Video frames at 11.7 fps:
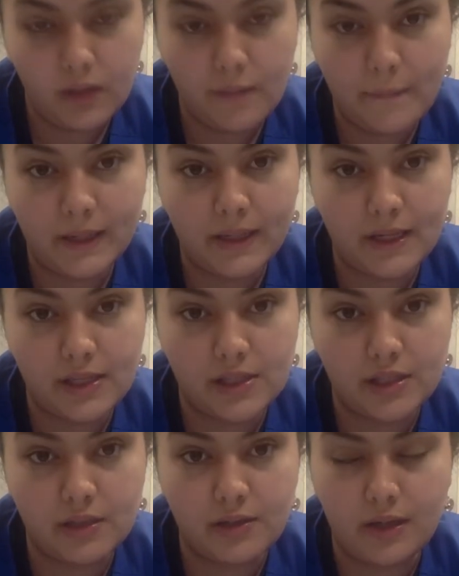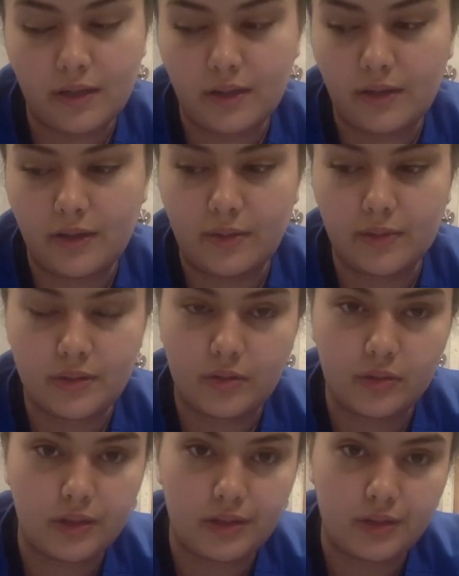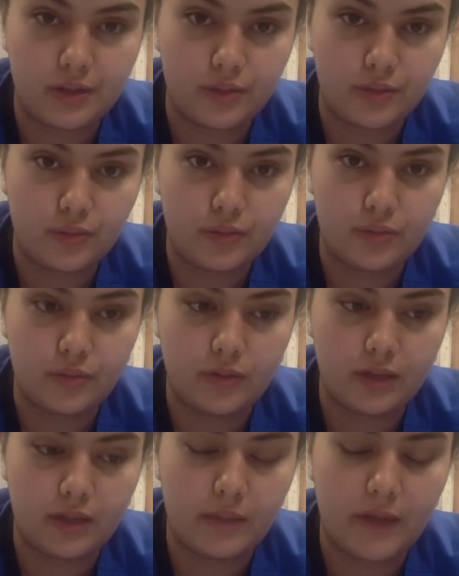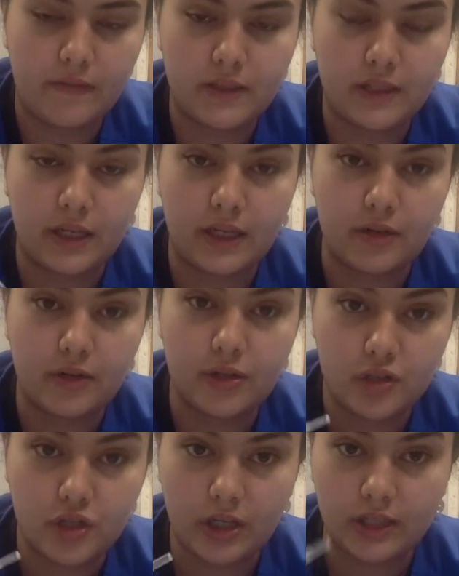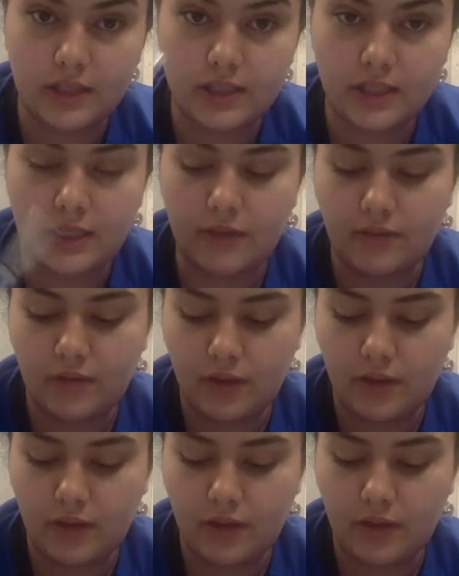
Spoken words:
medication, there was no need to have a second nurse check to see if